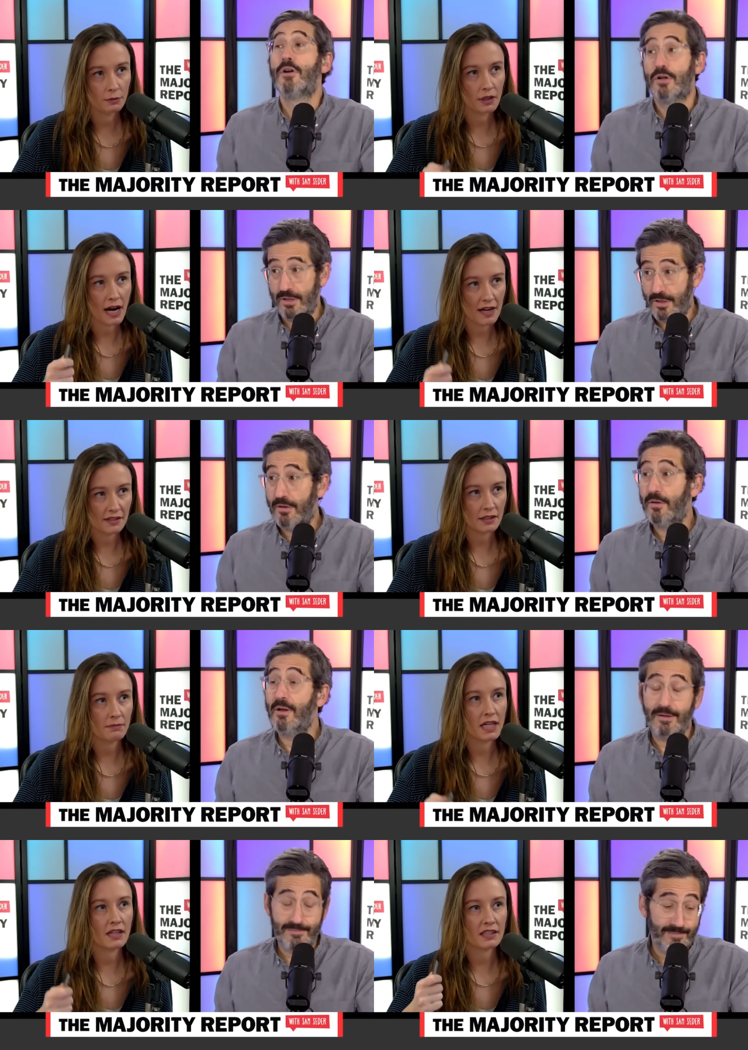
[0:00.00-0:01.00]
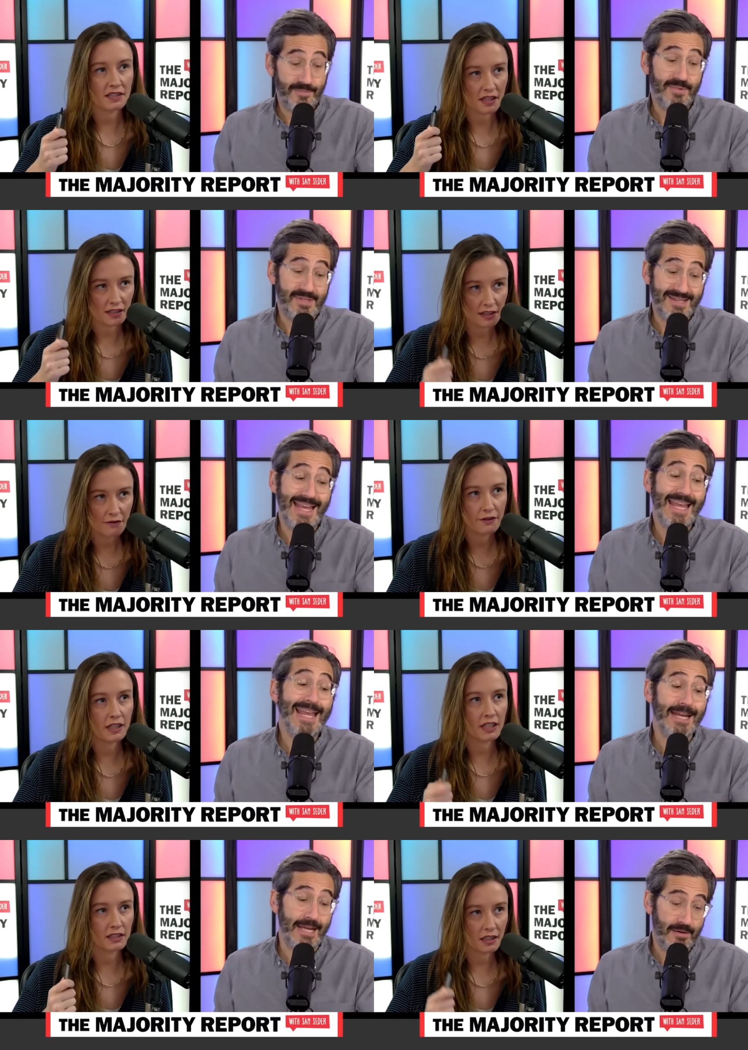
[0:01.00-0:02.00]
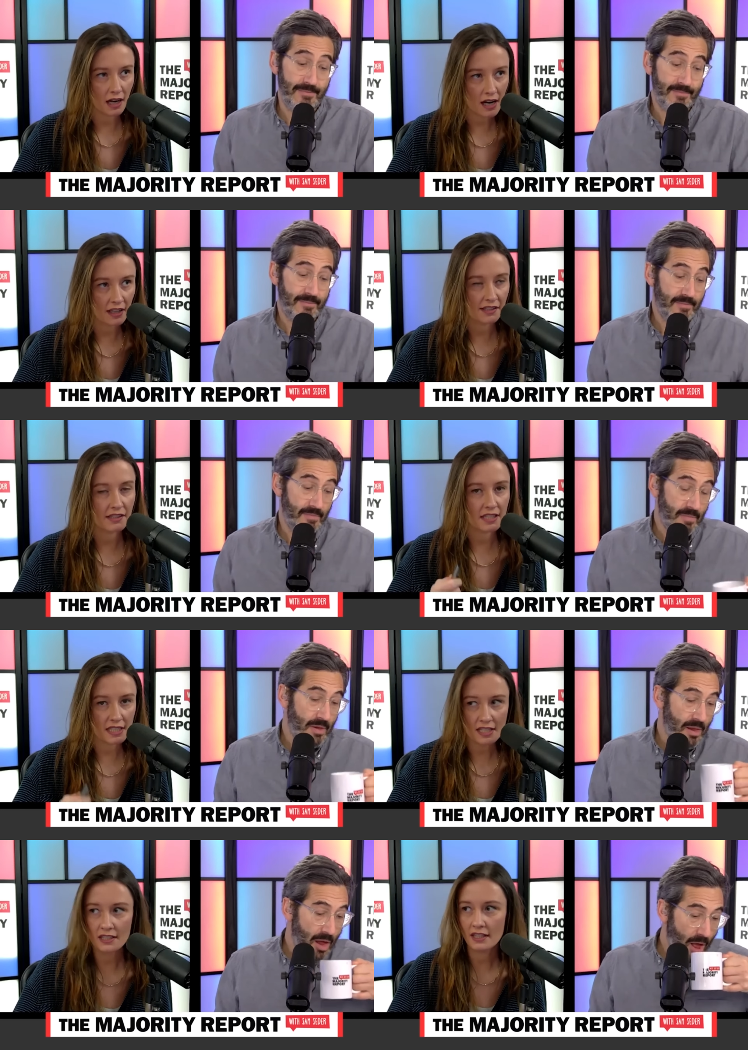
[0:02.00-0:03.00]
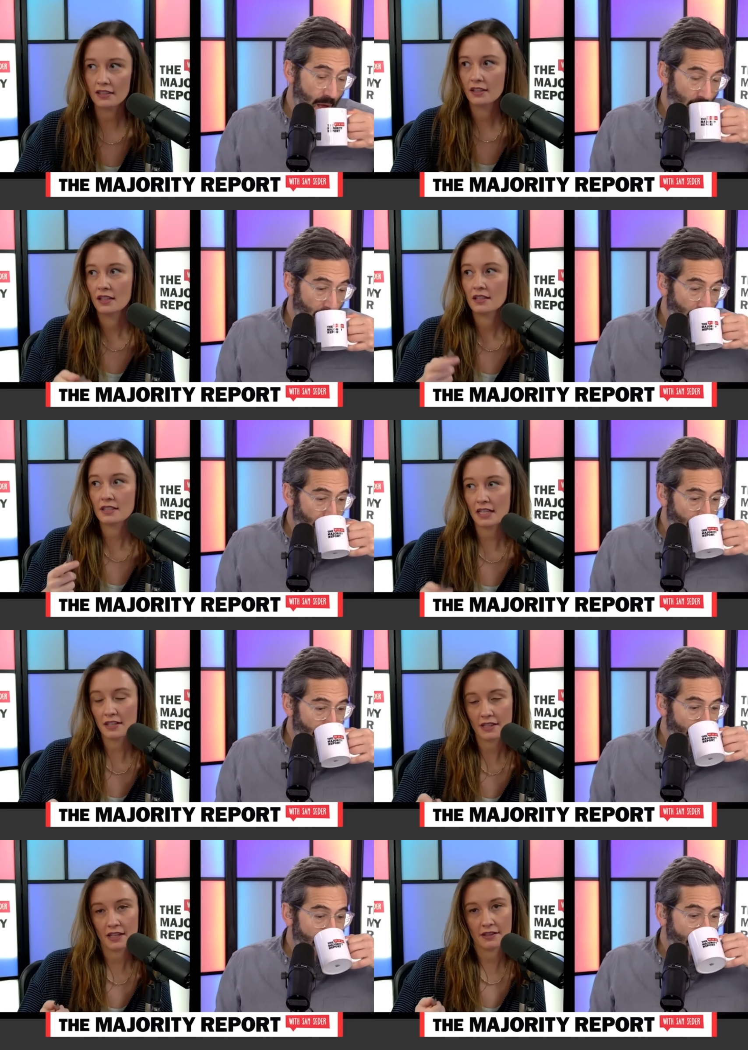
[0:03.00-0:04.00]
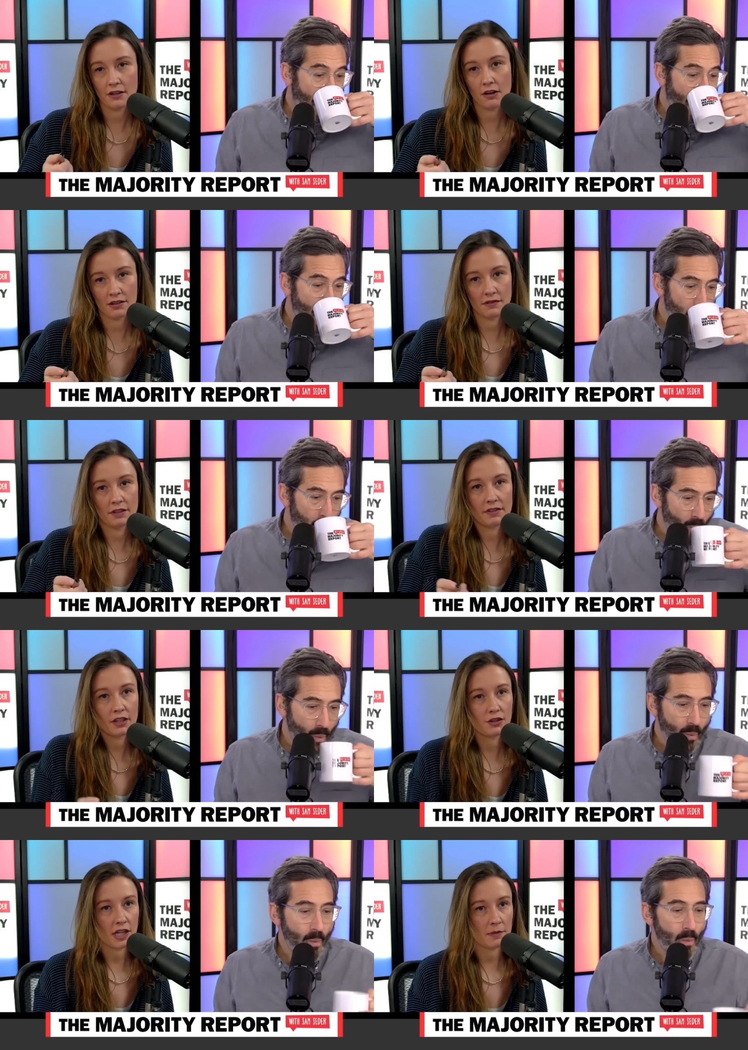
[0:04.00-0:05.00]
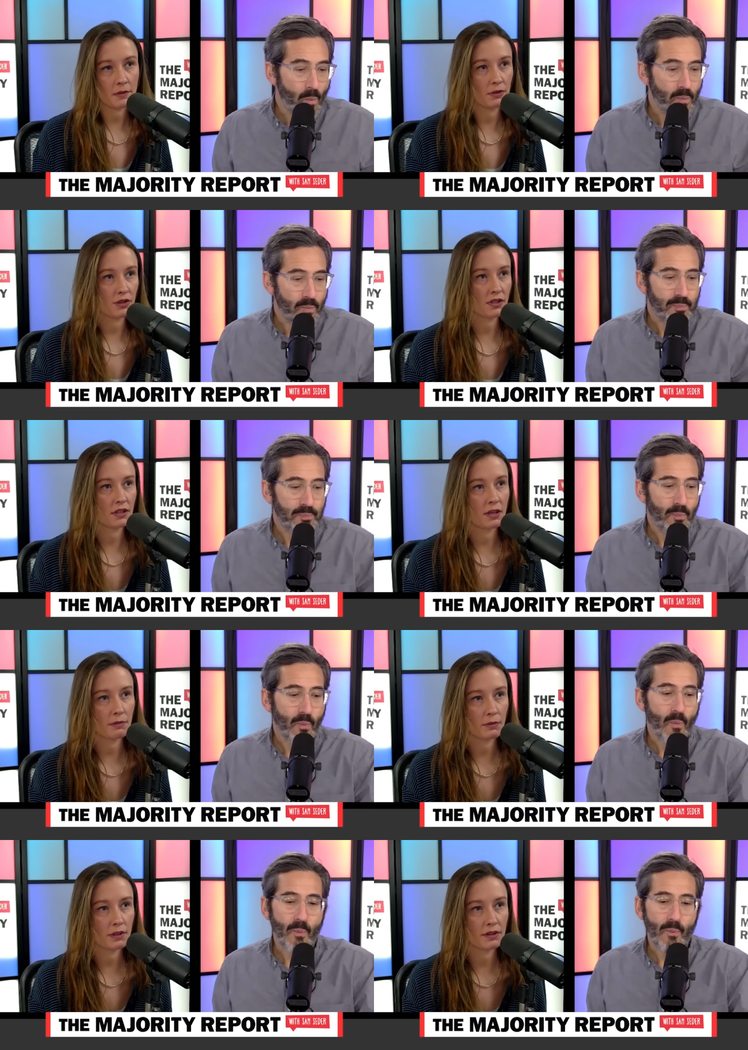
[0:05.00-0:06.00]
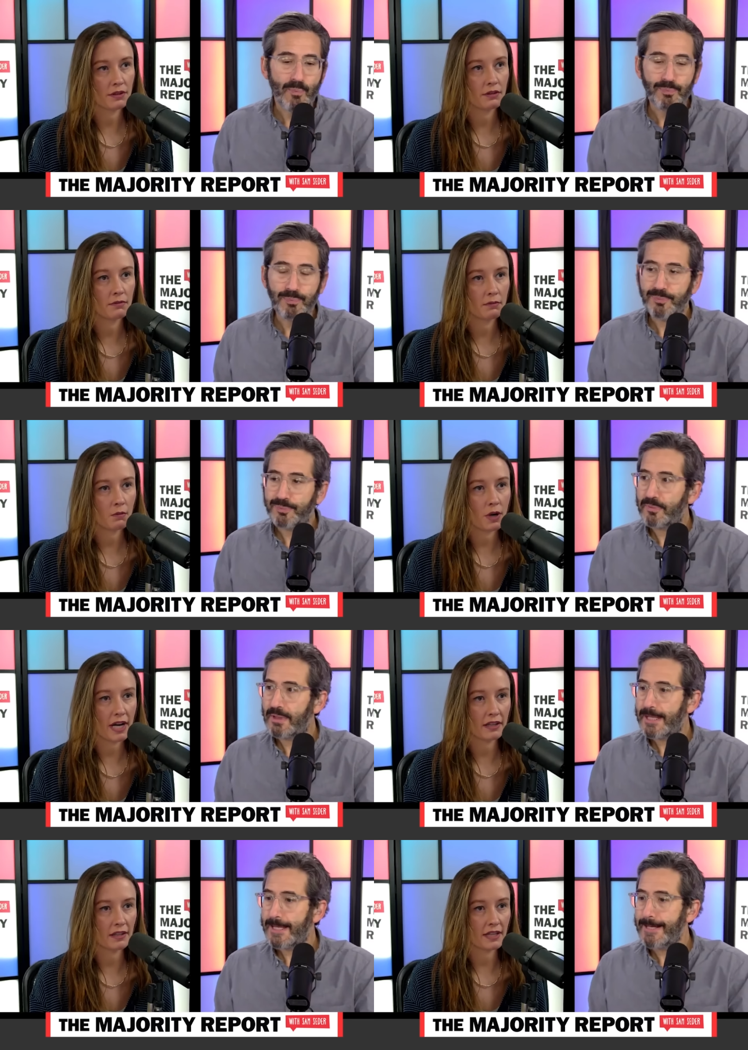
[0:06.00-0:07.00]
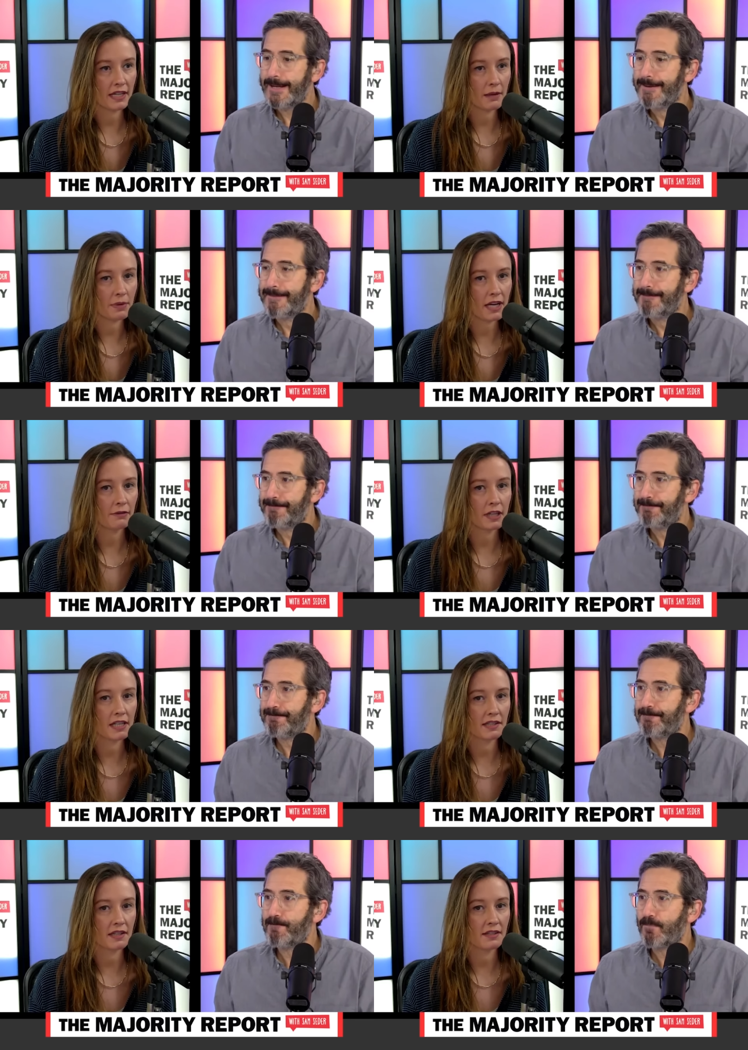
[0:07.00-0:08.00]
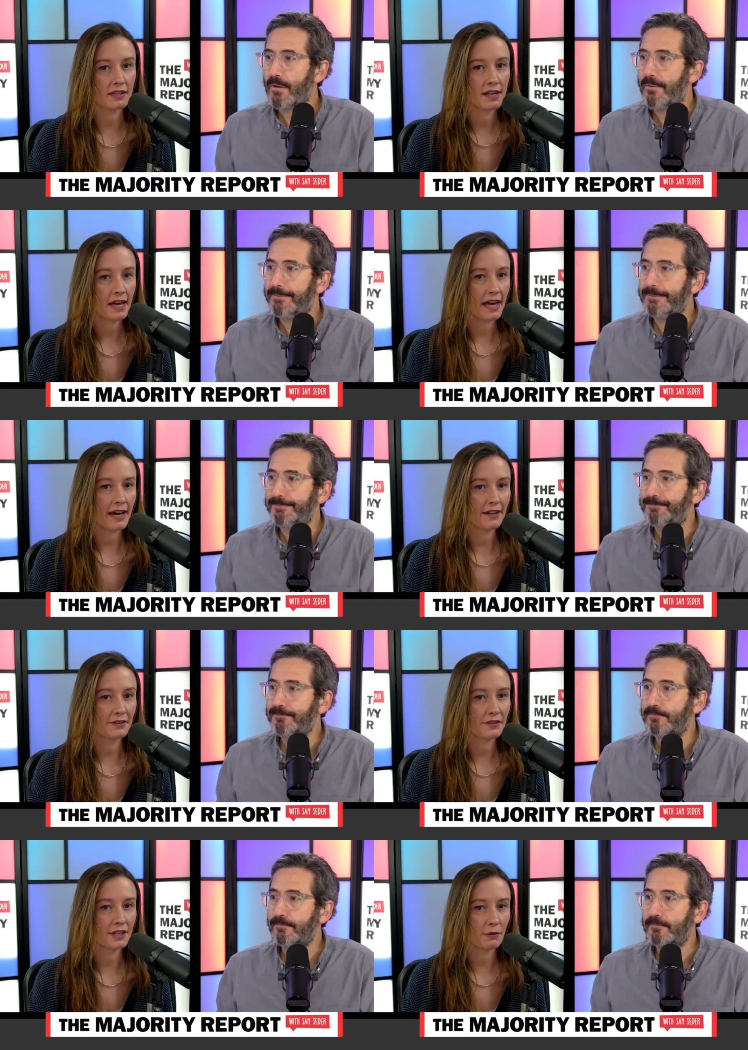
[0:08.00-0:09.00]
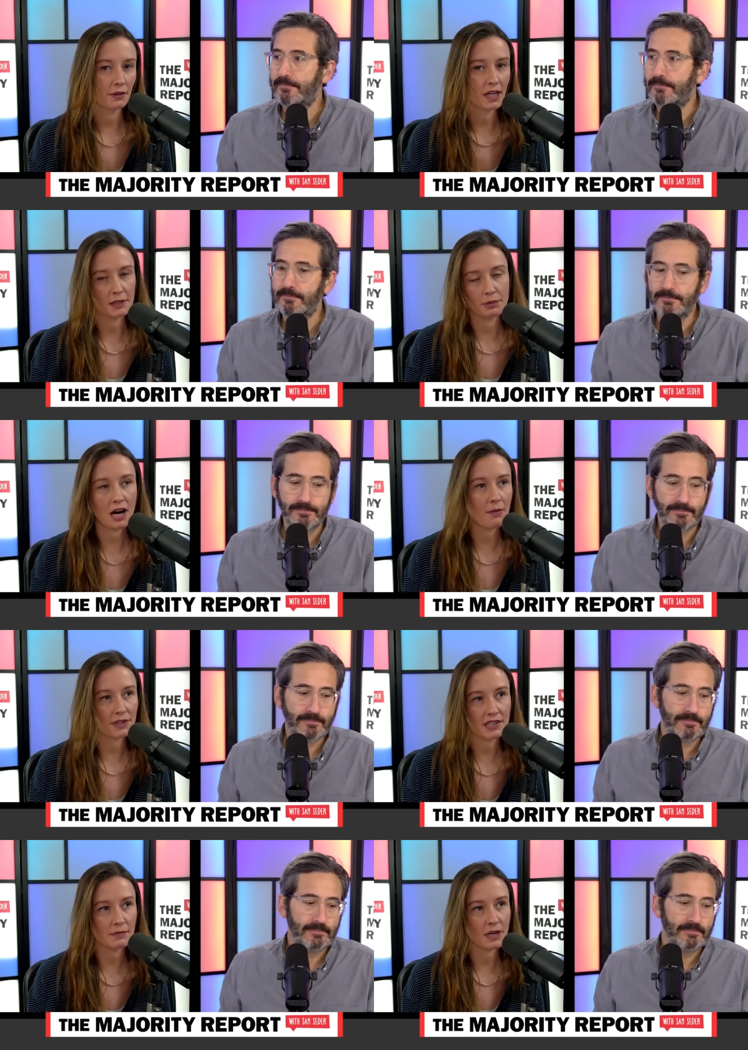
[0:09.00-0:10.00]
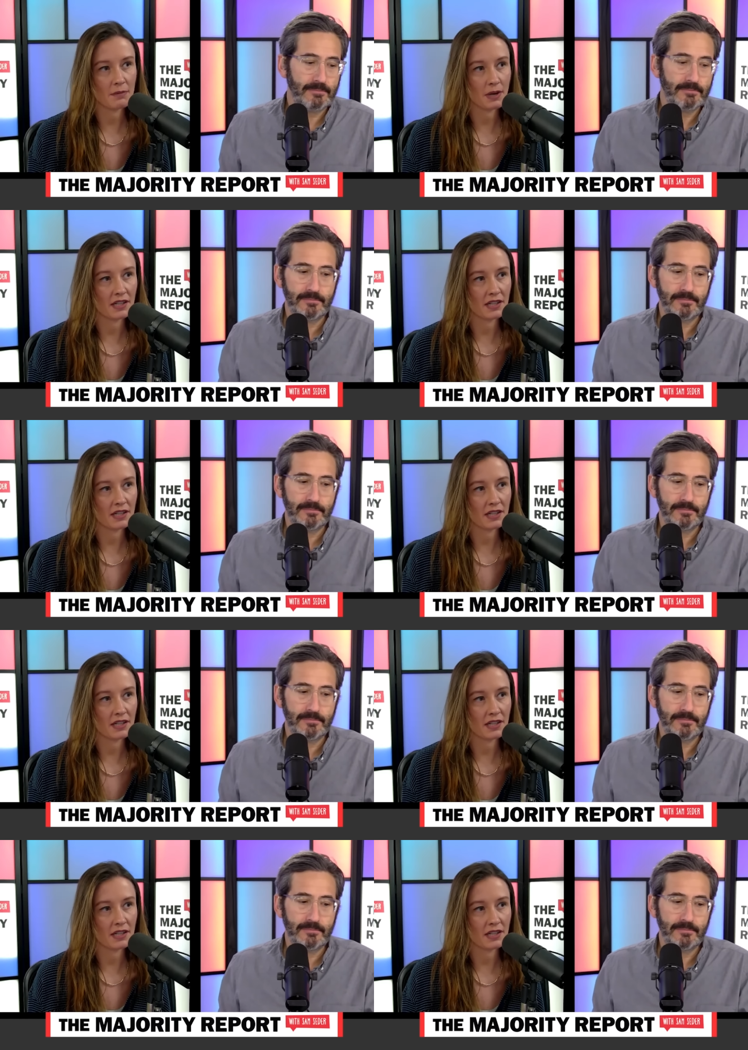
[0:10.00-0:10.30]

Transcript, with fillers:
Speaker 1: were asked to make significant to cuts to eat it, to eat things like cost of living adjustment, which is the number one way that they get pay raises. And there were a lot of promises made by